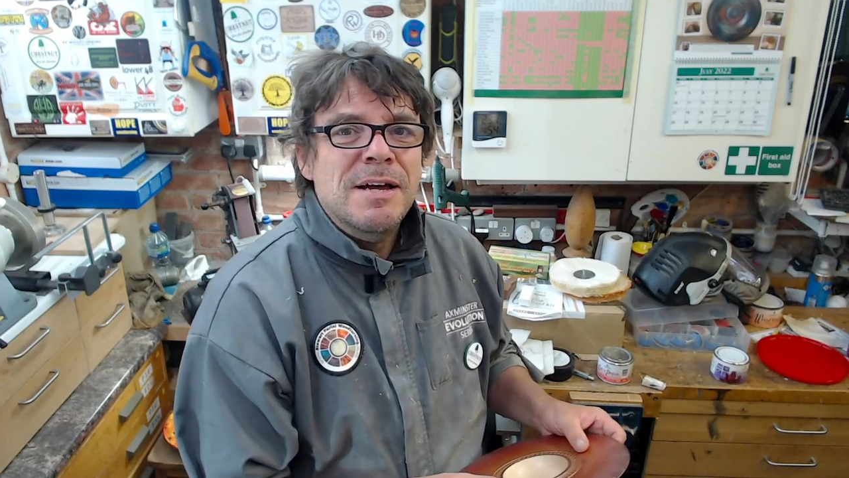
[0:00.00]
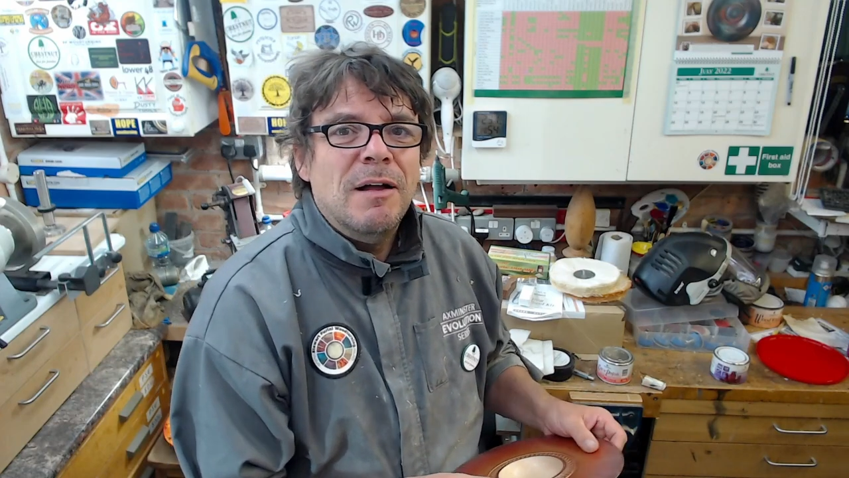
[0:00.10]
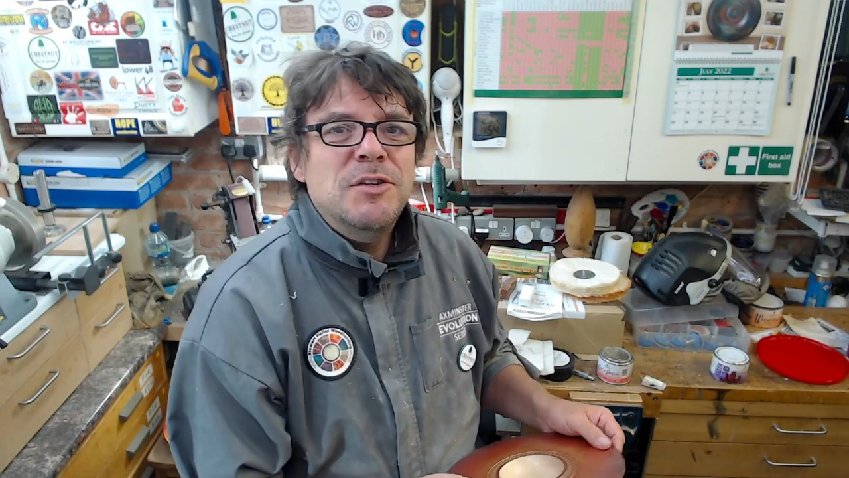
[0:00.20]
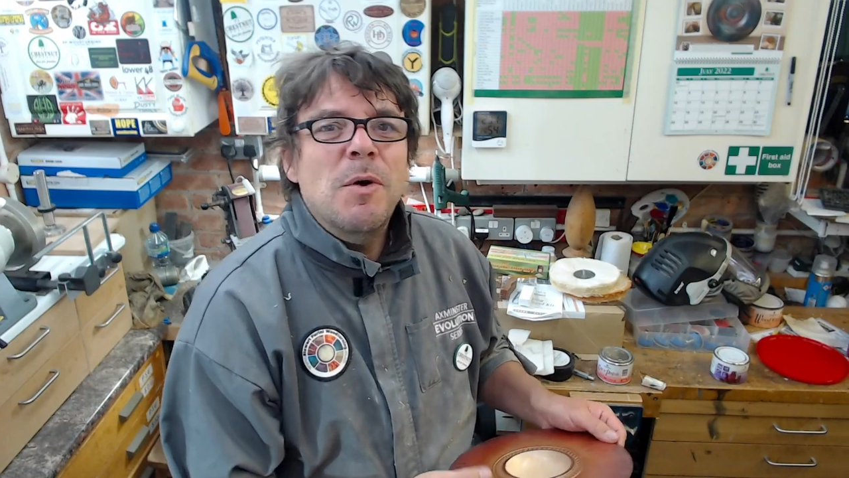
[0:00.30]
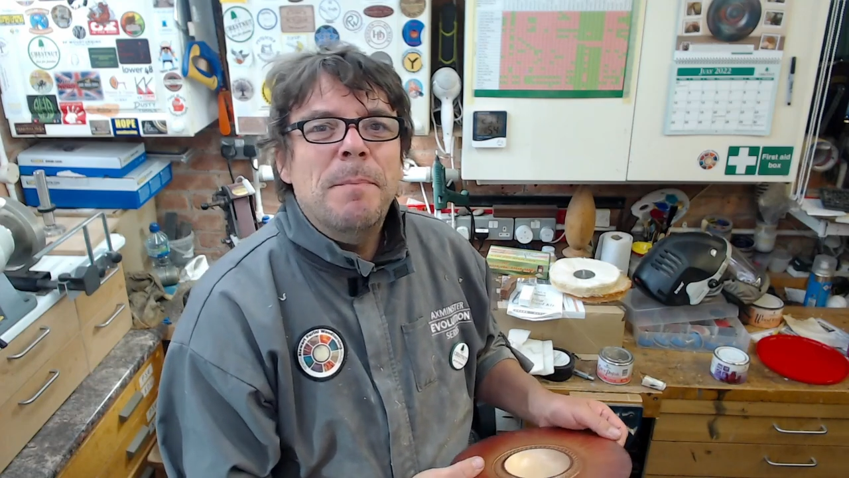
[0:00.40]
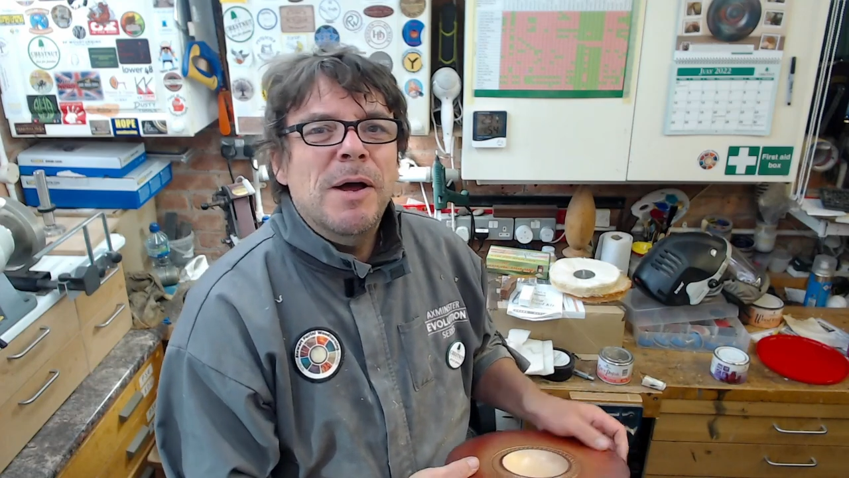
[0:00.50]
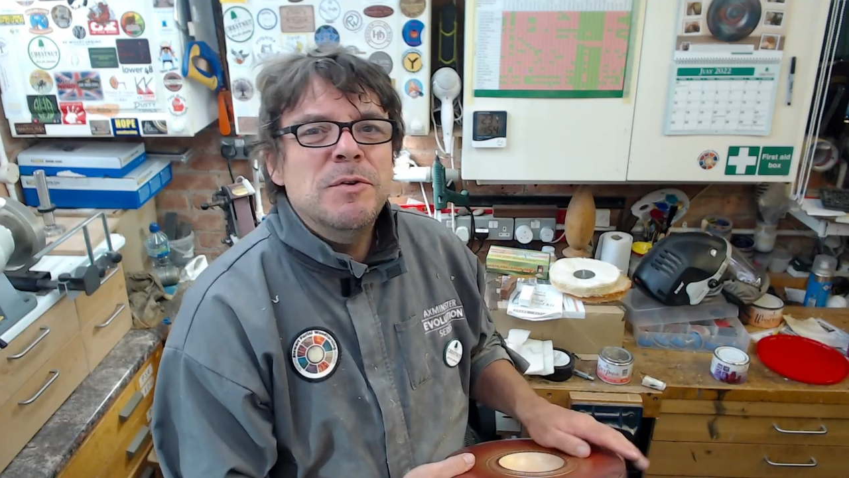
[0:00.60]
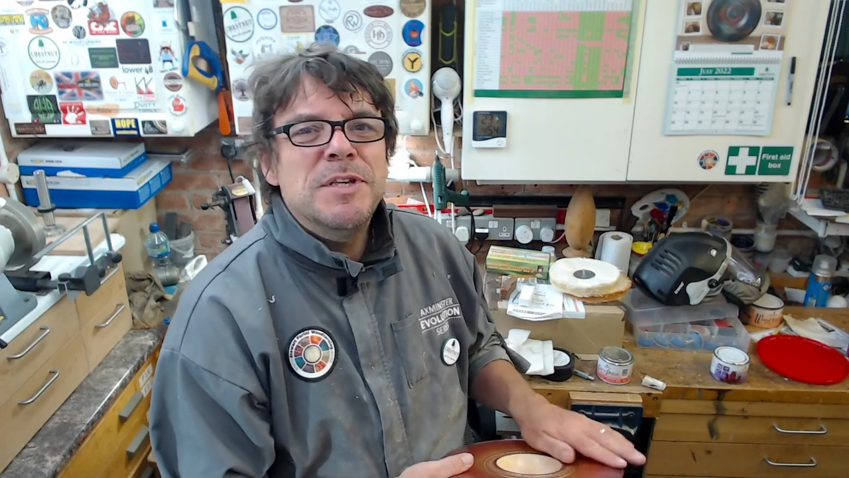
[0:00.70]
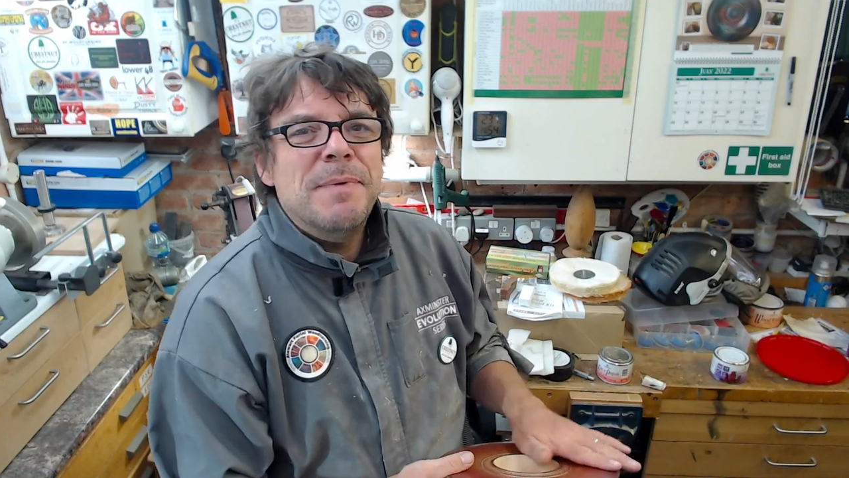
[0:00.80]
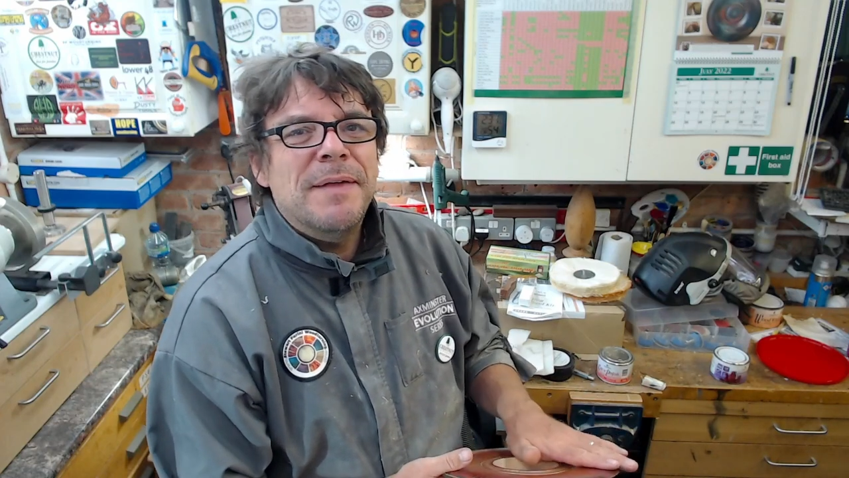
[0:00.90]
I'll do a
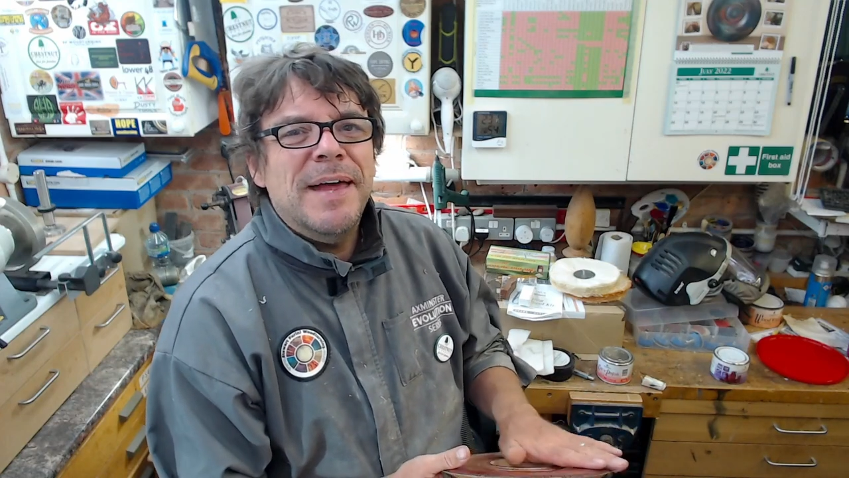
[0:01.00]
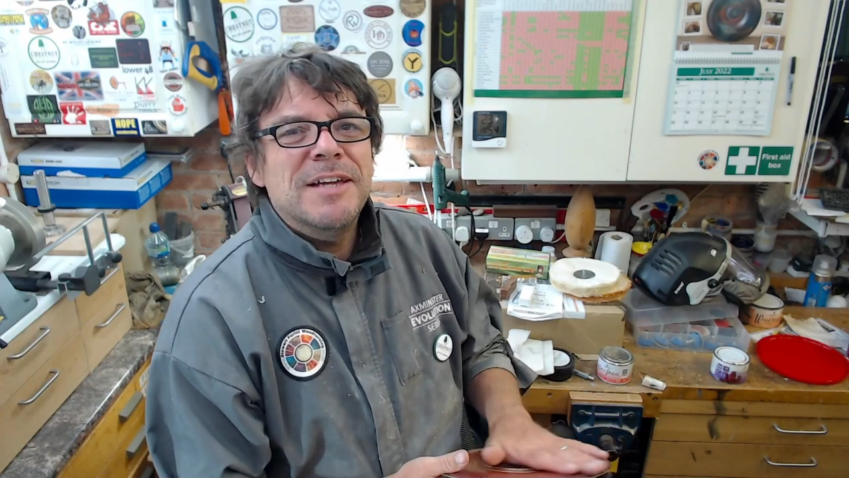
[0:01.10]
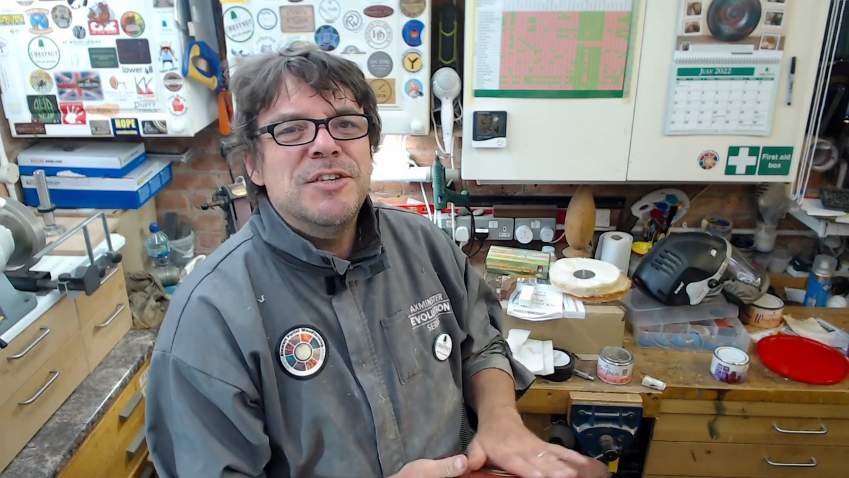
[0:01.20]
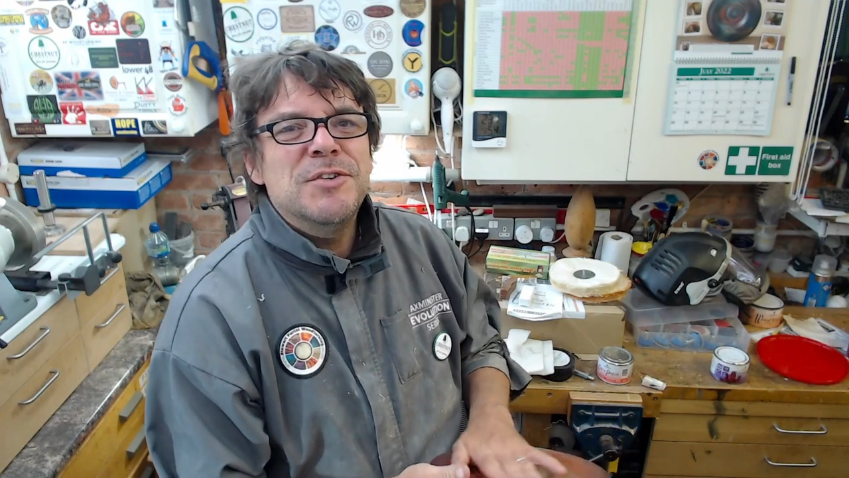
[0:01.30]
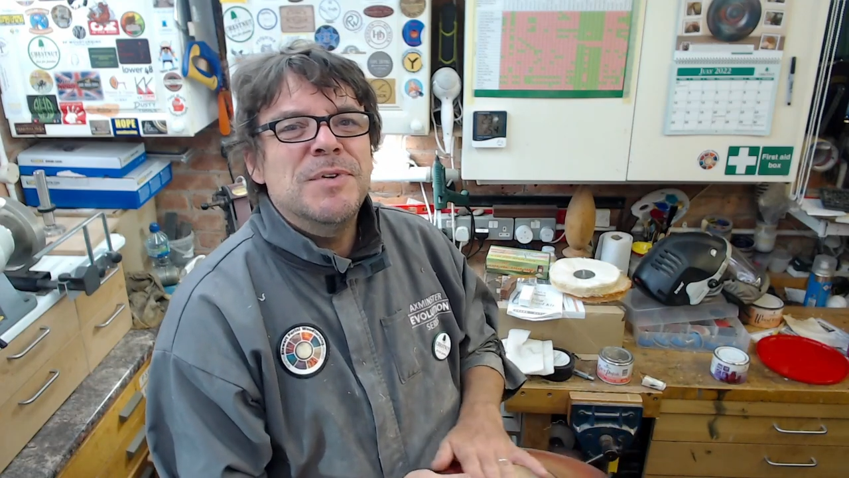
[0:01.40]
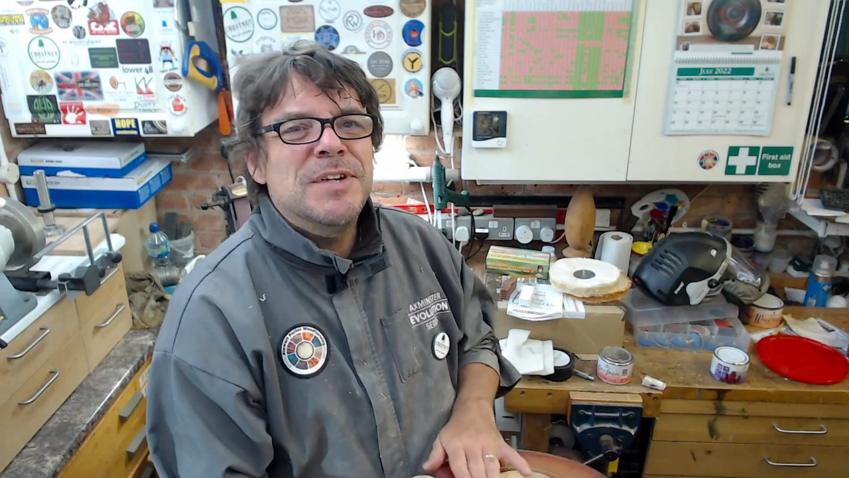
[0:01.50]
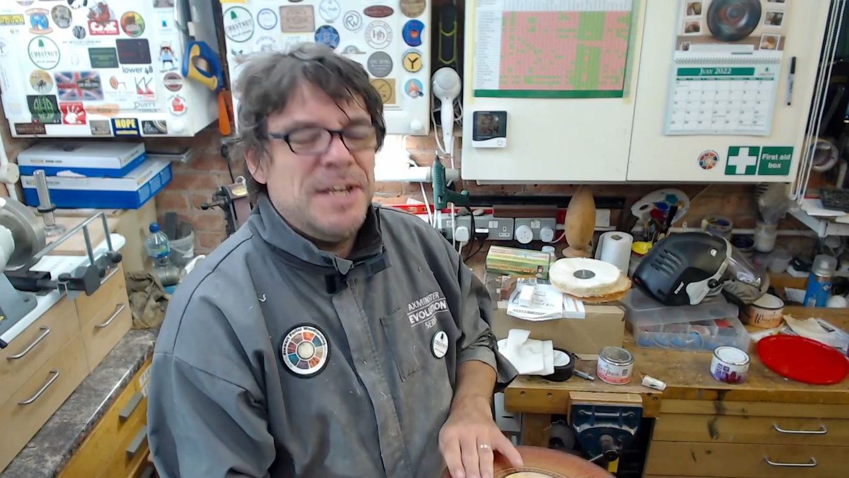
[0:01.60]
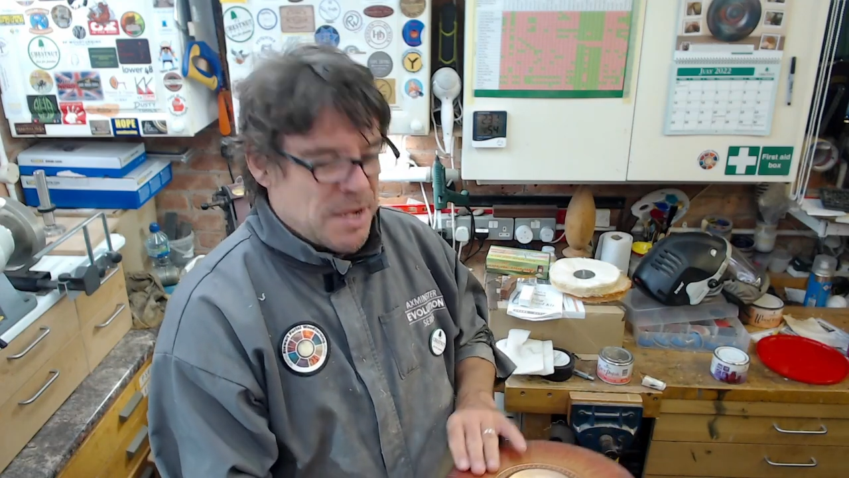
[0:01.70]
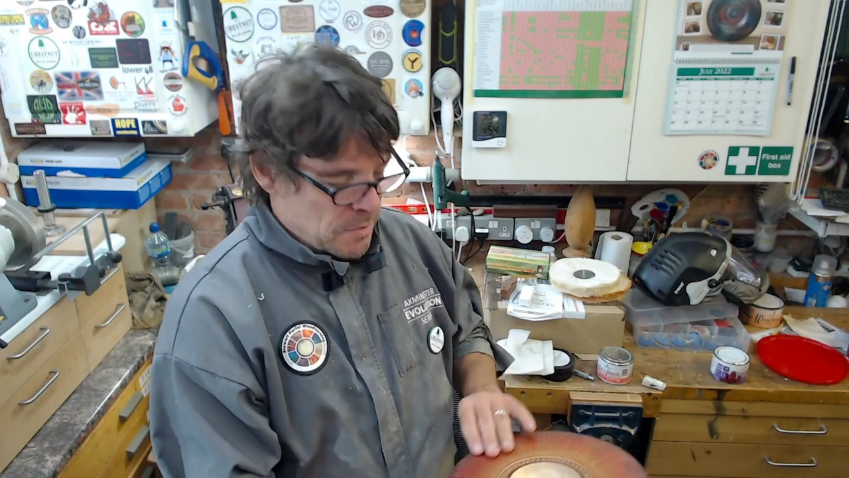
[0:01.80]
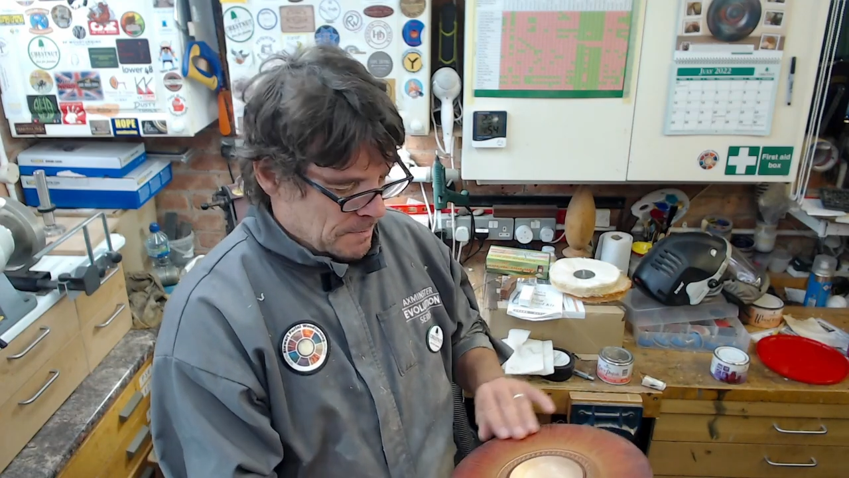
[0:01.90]
post about that as soon as I
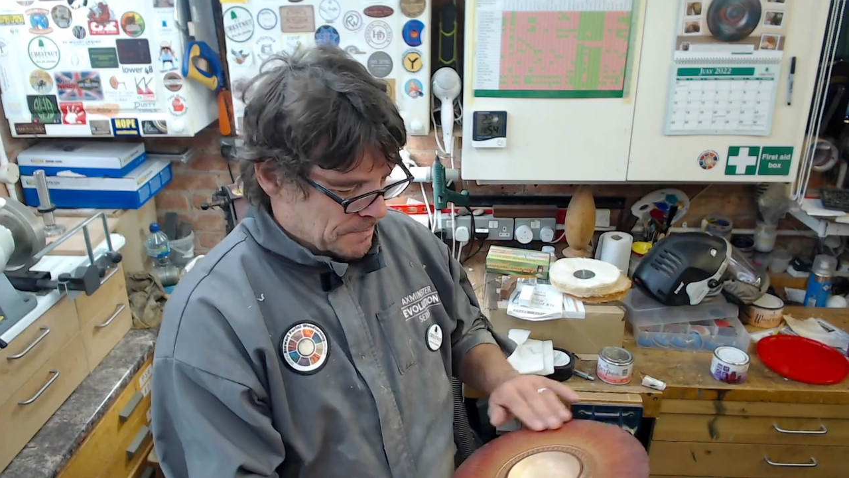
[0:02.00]
know.